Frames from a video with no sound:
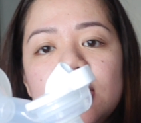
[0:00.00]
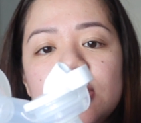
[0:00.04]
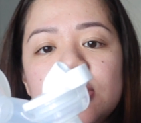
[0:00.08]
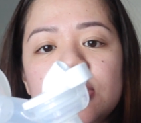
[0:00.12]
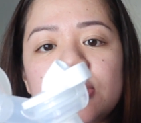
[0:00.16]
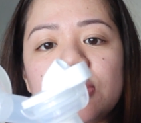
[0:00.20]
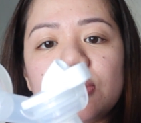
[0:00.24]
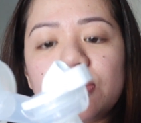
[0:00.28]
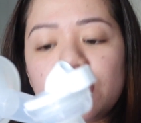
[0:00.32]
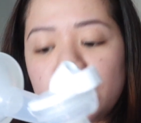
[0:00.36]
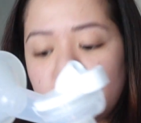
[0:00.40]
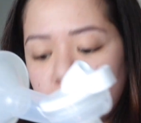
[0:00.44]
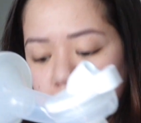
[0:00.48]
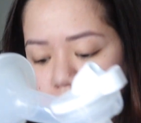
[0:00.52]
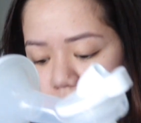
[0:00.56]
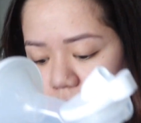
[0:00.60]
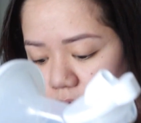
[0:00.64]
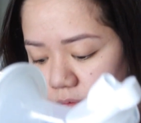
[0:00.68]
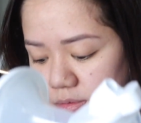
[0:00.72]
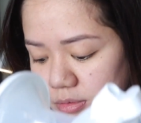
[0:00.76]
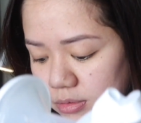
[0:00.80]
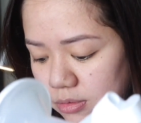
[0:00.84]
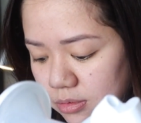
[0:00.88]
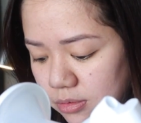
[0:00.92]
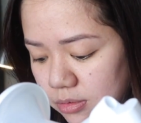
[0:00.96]

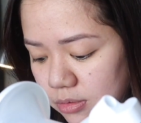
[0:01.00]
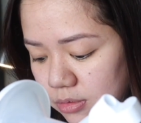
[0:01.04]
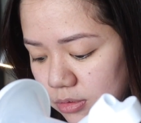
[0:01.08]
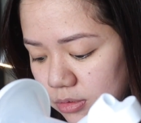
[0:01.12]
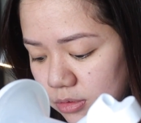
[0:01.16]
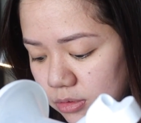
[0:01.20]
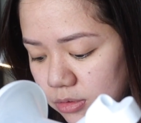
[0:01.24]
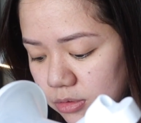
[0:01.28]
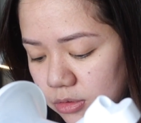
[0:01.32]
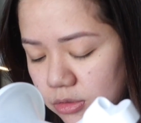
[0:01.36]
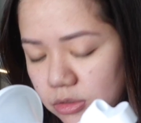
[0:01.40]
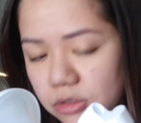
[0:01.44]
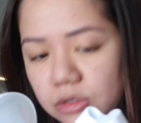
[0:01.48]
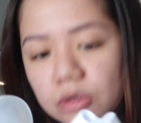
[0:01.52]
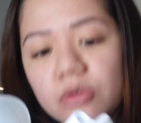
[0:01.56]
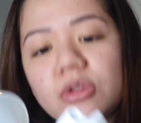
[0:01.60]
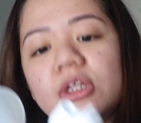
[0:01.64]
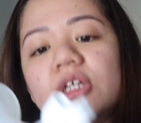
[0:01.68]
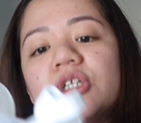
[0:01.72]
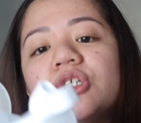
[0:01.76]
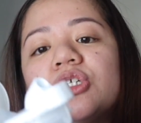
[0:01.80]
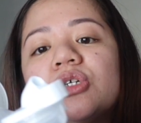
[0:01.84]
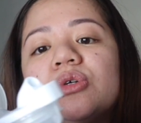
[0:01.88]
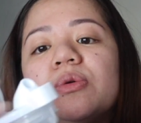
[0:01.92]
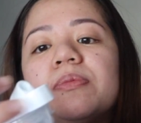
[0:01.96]
So
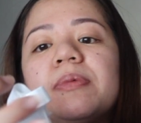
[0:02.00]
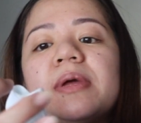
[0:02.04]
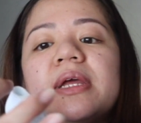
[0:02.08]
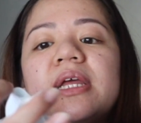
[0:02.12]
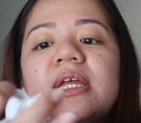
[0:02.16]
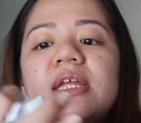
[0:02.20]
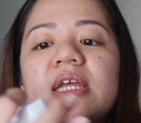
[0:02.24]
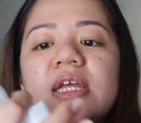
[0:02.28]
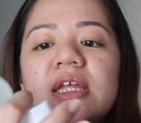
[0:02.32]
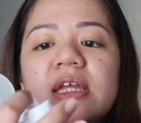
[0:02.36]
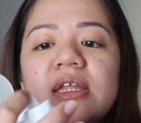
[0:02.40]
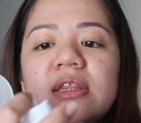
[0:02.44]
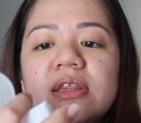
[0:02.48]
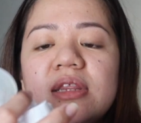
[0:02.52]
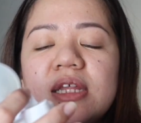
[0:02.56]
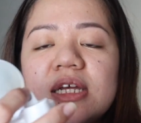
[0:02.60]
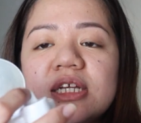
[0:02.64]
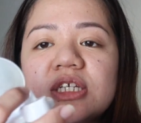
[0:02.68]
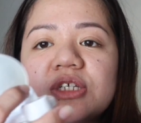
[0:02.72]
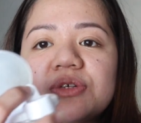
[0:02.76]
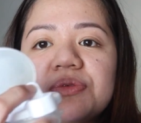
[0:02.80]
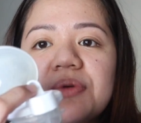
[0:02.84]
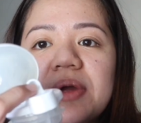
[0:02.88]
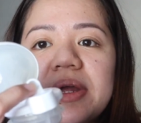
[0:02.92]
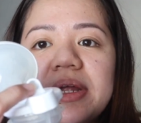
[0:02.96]
the tubing,
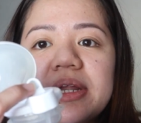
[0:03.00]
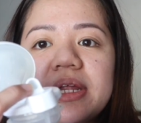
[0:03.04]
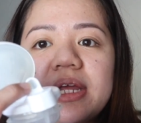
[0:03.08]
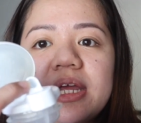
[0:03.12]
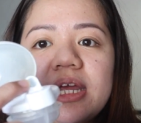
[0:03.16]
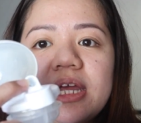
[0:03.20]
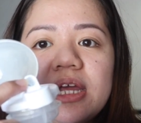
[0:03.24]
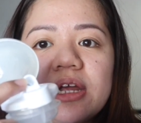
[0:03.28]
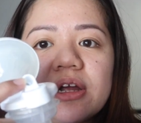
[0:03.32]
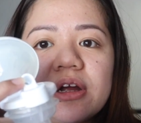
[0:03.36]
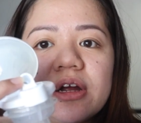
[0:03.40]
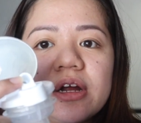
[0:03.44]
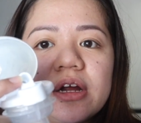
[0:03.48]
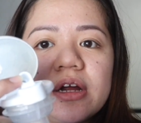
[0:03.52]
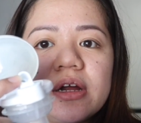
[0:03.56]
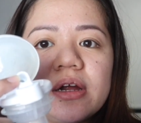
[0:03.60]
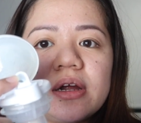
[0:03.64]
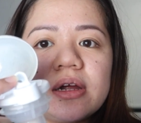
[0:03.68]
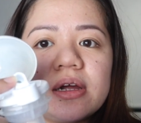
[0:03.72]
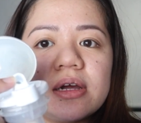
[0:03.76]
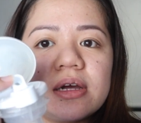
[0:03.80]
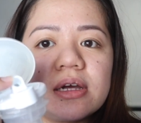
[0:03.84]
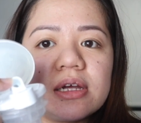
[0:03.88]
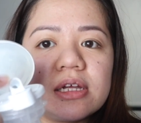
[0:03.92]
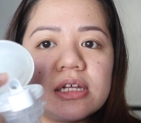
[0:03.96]
this right here
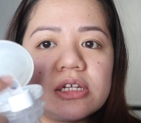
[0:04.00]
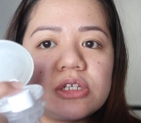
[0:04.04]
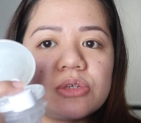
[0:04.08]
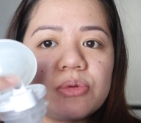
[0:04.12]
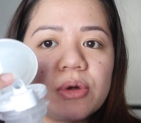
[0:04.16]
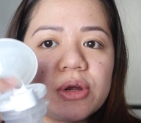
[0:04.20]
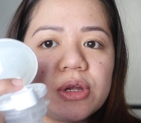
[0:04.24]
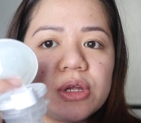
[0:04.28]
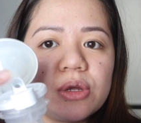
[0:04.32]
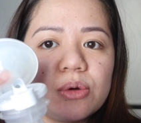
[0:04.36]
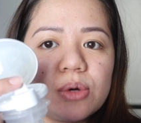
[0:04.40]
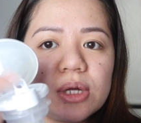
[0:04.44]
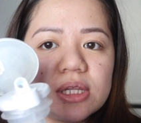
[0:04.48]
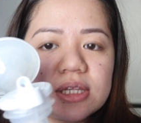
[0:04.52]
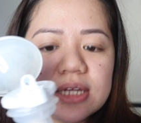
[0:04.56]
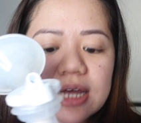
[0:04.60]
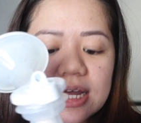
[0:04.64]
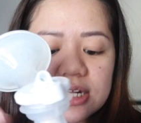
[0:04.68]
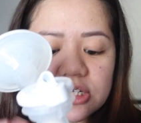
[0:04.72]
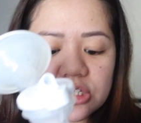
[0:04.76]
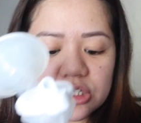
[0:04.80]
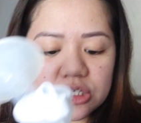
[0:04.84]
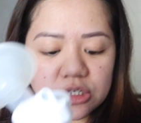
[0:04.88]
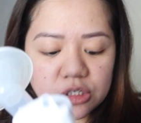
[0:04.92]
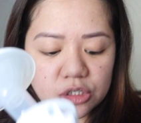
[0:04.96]
is where you
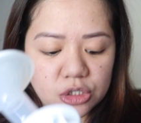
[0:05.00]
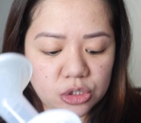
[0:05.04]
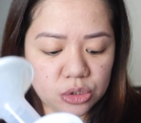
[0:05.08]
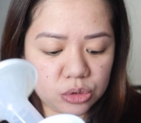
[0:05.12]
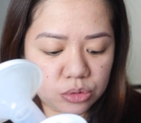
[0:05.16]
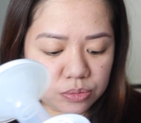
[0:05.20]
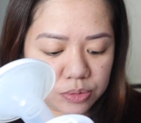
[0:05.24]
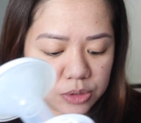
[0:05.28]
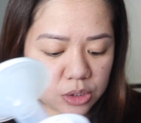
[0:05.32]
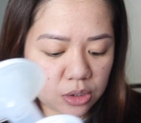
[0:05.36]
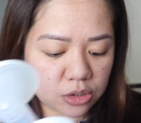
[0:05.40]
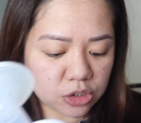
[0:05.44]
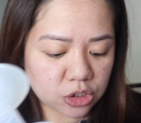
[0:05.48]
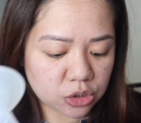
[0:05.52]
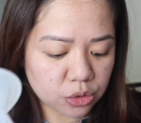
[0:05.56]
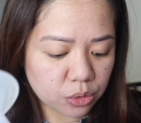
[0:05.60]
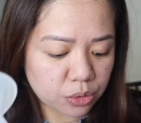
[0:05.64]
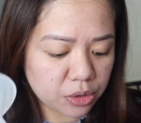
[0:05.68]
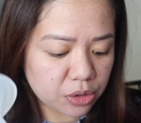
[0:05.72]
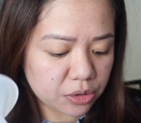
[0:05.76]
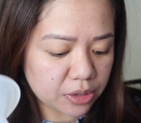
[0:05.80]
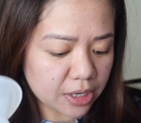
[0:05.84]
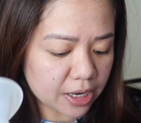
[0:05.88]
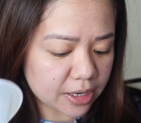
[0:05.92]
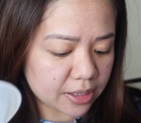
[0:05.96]
attach the tube. So I'll show
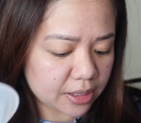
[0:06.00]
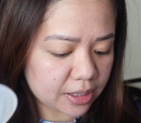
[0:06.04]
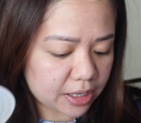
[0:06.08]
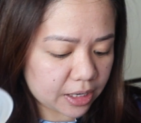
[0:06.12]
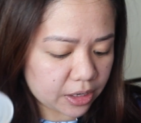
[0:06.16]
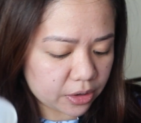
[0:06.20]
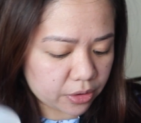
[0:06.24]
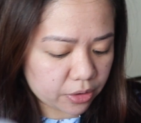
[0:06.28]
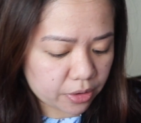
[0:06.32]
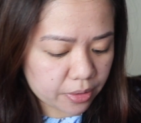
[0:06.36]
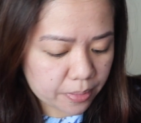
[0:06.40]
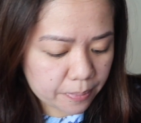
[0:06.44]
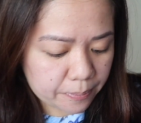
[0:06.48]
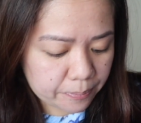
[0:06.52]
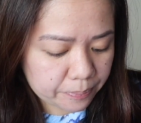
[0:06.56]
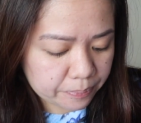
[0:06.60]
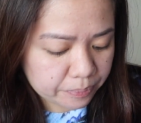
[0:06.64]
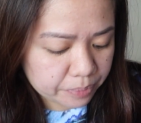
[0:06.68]
you that later.